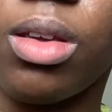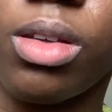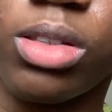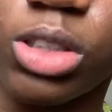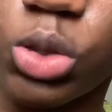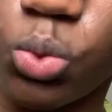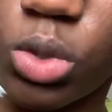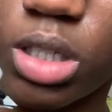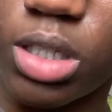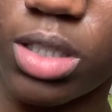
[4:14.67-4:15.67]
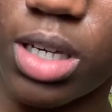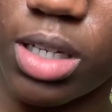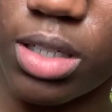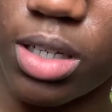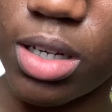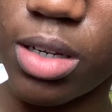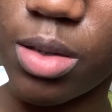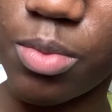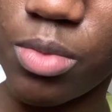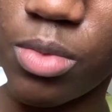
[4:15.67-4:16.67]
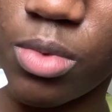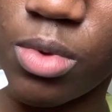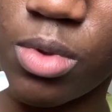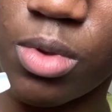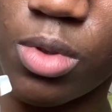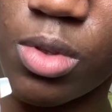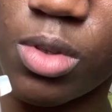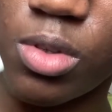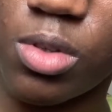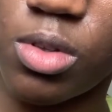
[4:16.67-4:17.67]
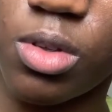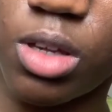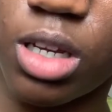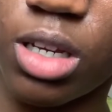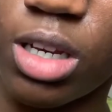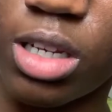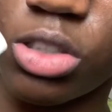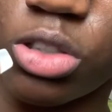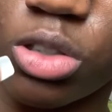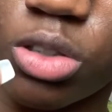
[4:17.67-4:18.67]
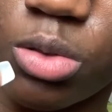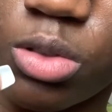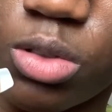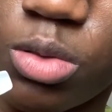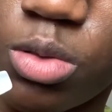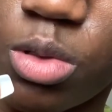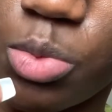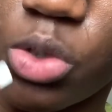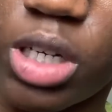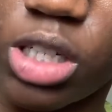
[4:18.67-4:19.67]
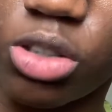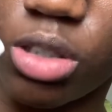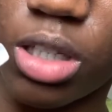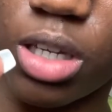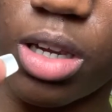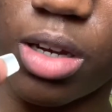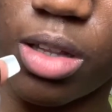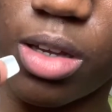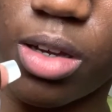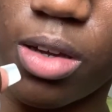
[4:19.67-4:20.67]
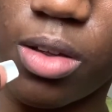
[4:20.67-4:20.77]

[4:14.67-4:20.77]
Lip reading: Just one at a time. Get a natural, more natural looking hairline.